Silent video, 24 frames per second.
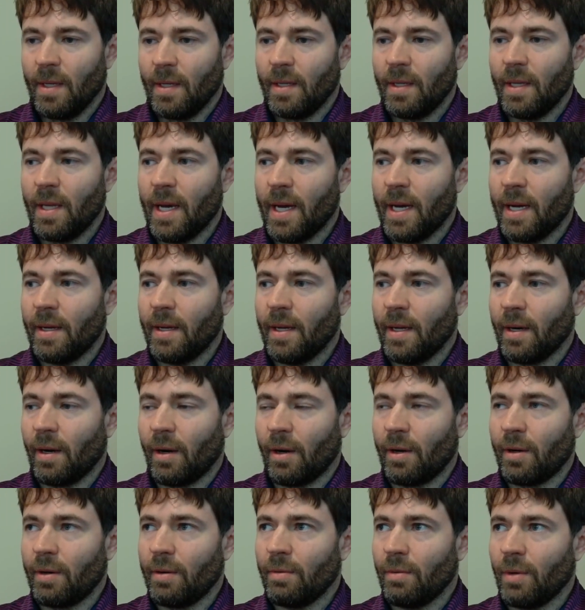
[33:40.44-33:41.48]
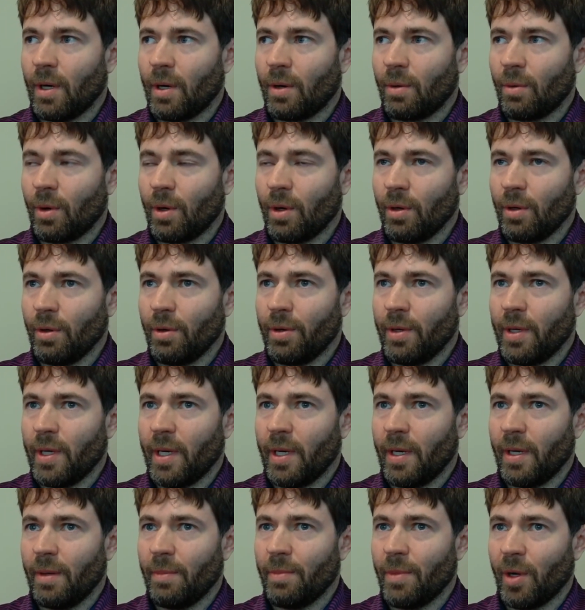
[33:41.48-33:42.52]
Yeah, in our our world,
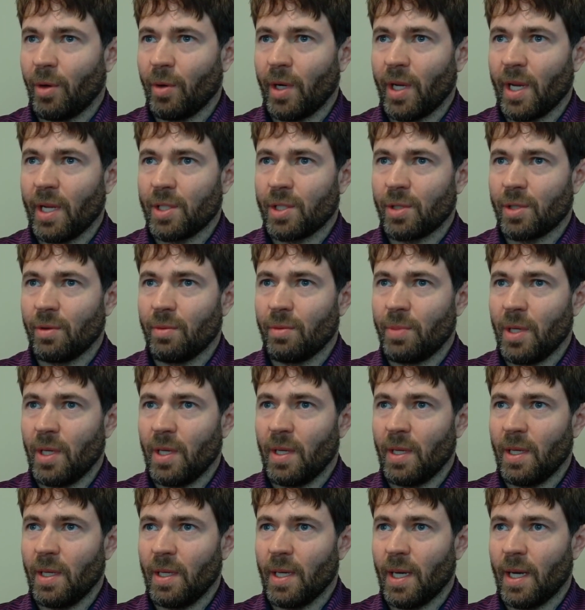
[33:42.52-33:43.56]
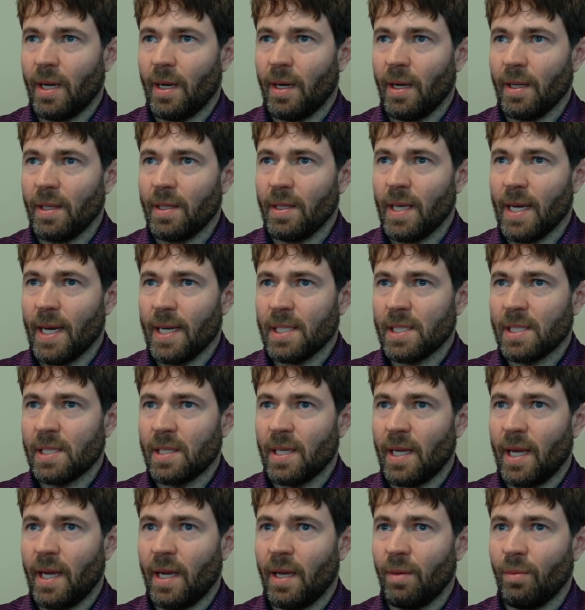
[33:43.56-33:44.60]
um, the quick answer would be uh, yes,
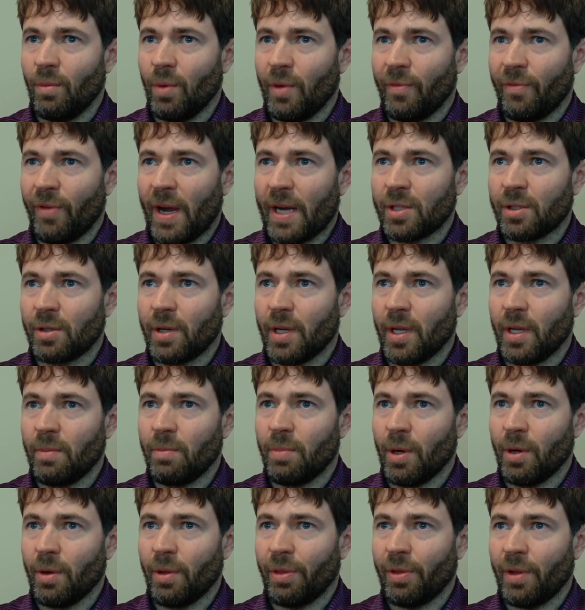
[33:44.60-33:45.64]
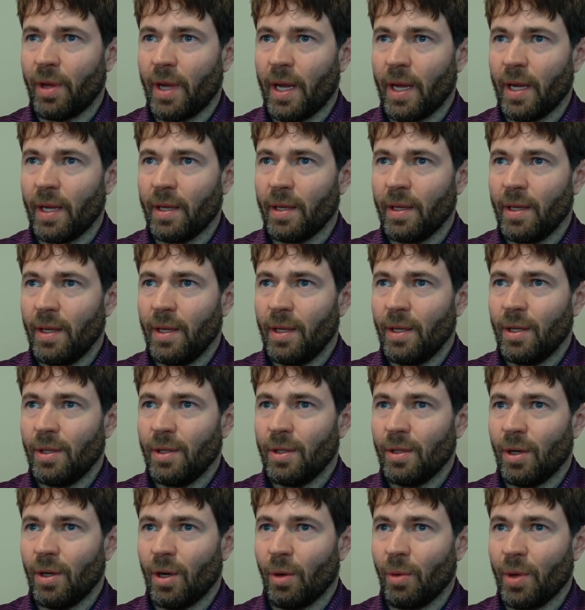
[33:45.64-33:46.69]
and we factor in both like,
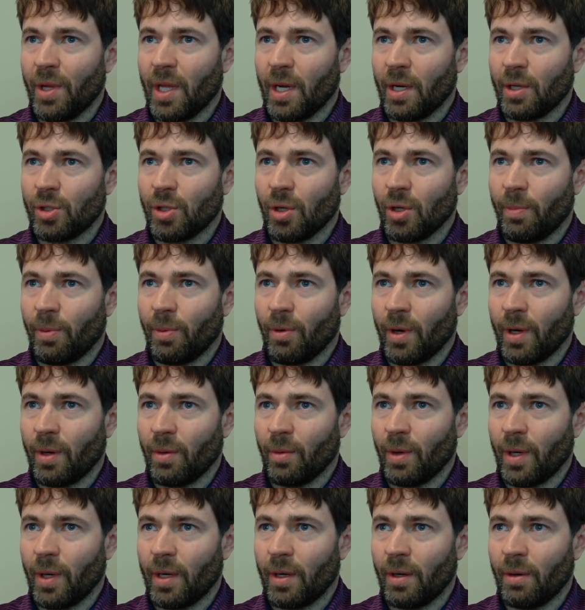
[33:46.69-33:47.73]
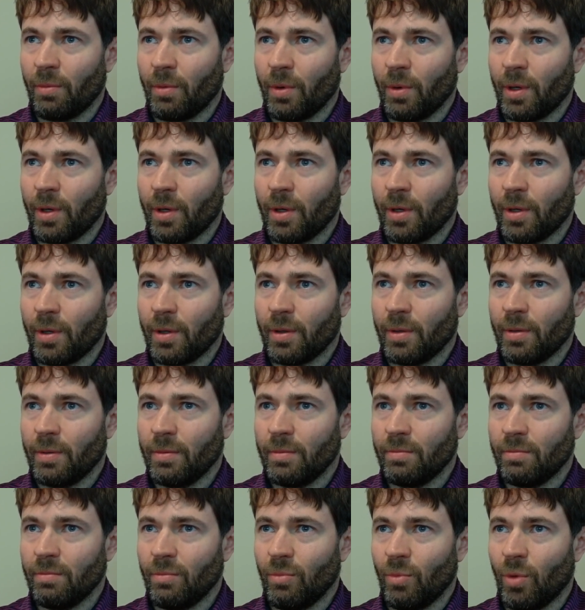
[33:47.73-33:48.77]
are we getting to a point where we're
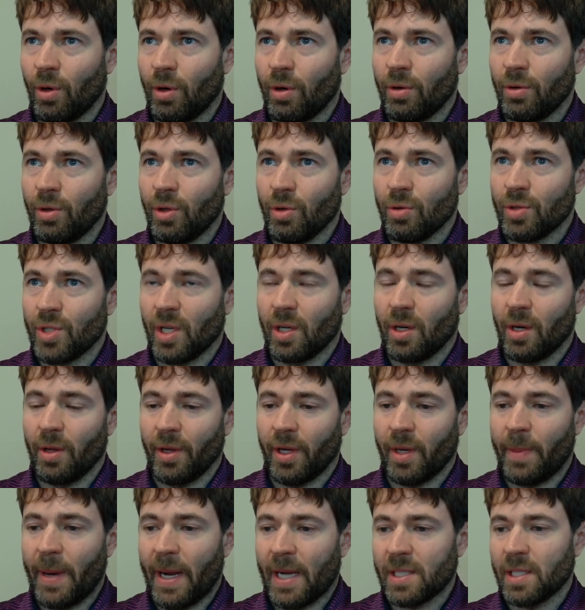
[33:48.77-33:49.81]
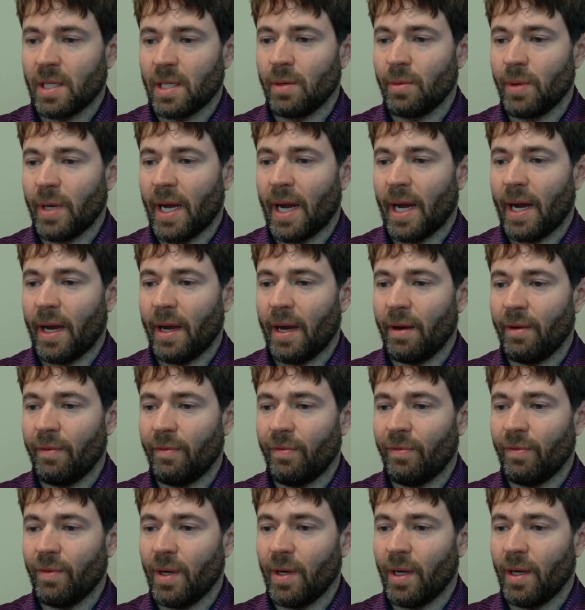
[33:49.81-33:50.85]
we're using all the capacity we have,
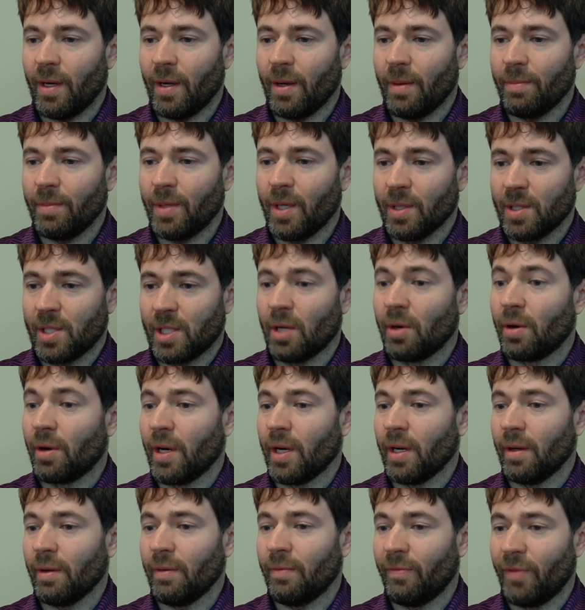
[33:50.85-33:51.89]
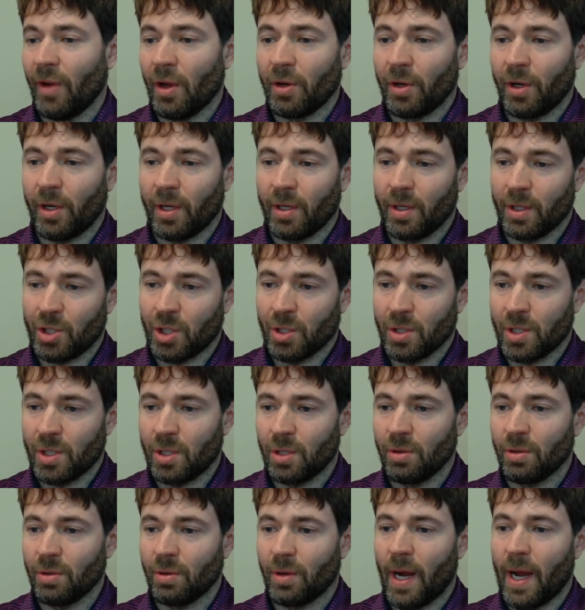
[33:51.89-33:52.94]
um, considering failure conditions
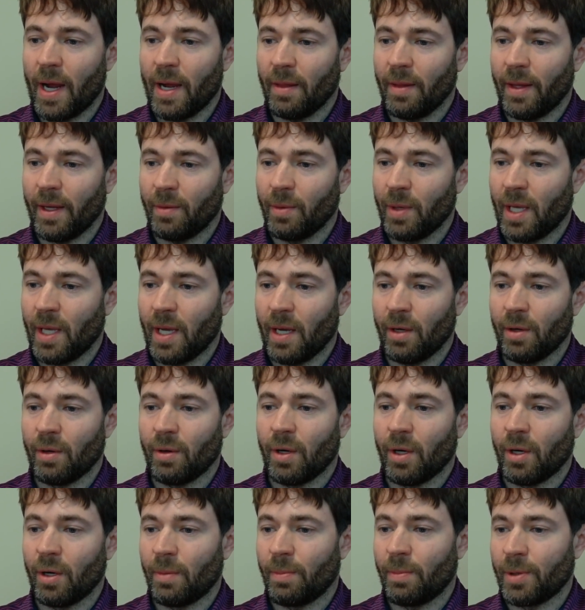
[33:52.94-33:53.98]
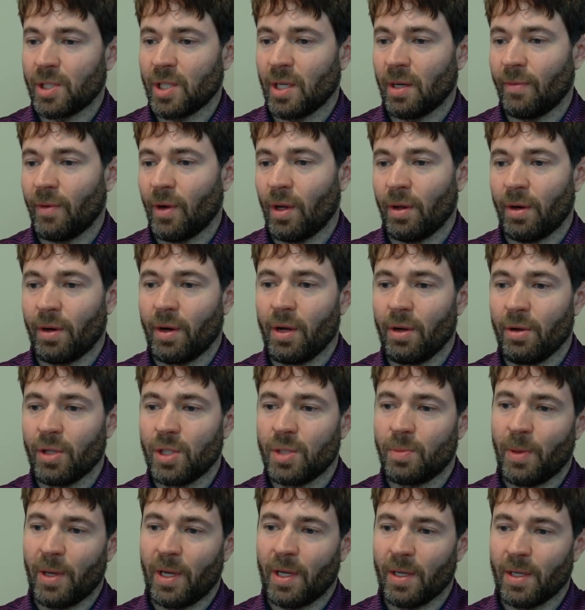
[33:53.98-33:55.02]
too, right? Like we can't go to 100% of all our nodes
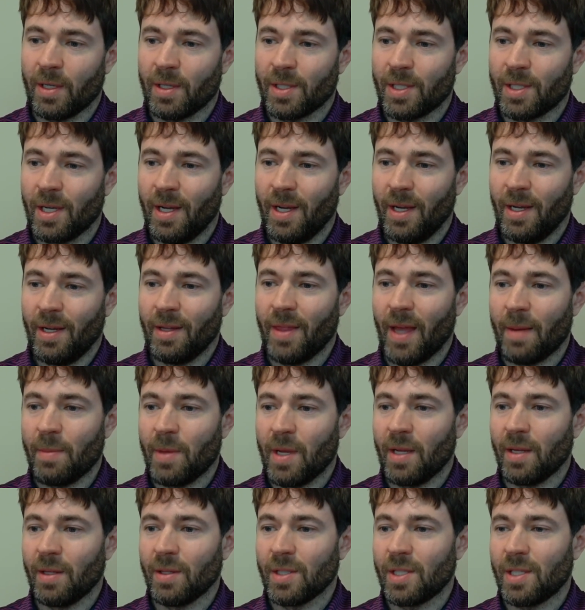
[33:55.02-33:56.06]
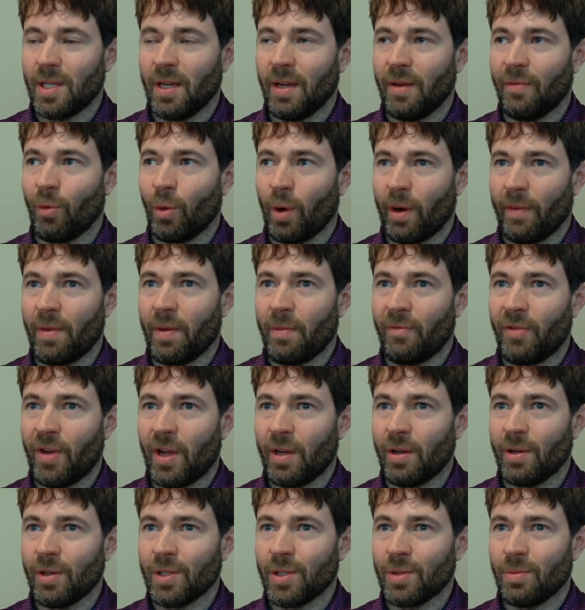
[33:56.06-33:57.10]
because that means if one of them
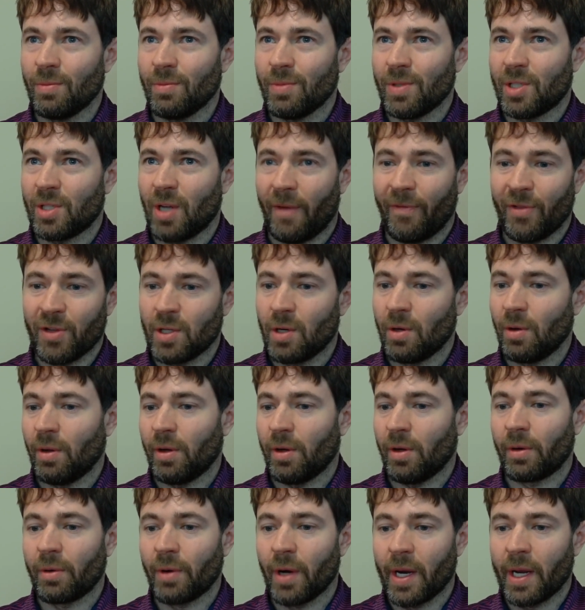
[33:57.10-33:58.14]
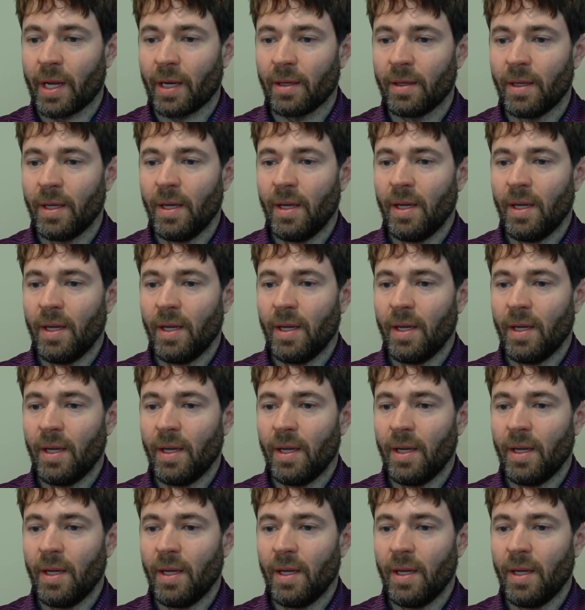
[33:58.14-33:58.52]
fails, stuff is no longer running.